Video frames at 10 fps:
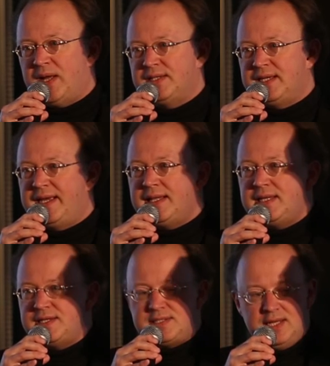wanted to get
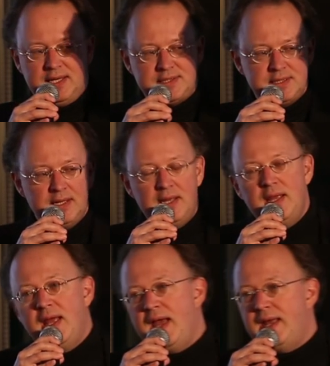these things.
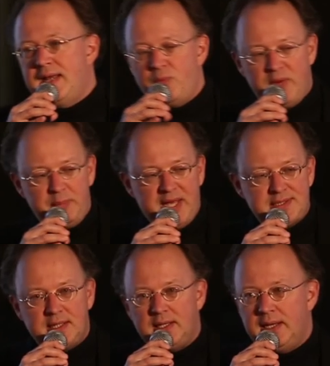And then we
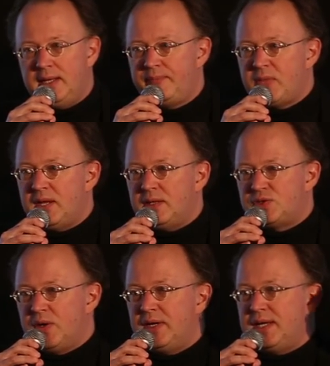basically
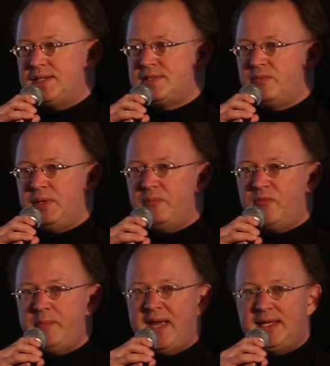turned this,
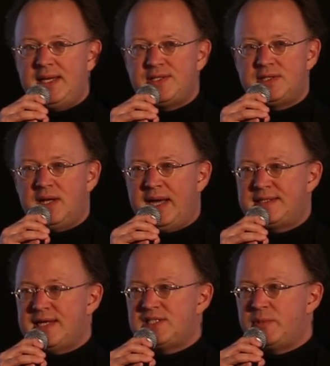we made this
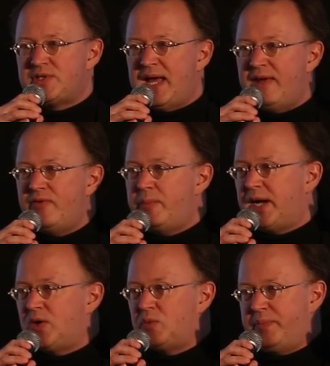accessible so
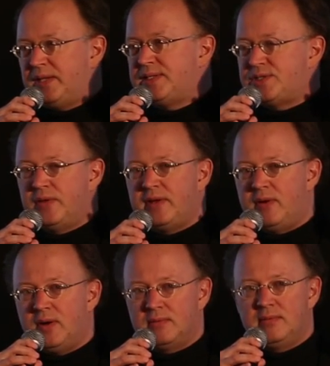everybody could build this on their
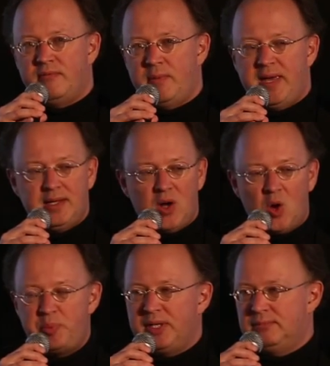own. We made it
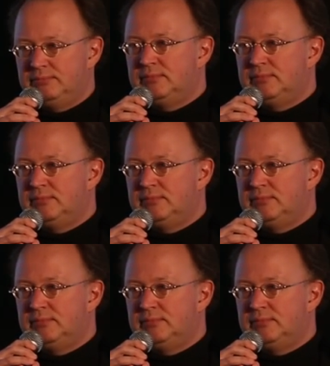open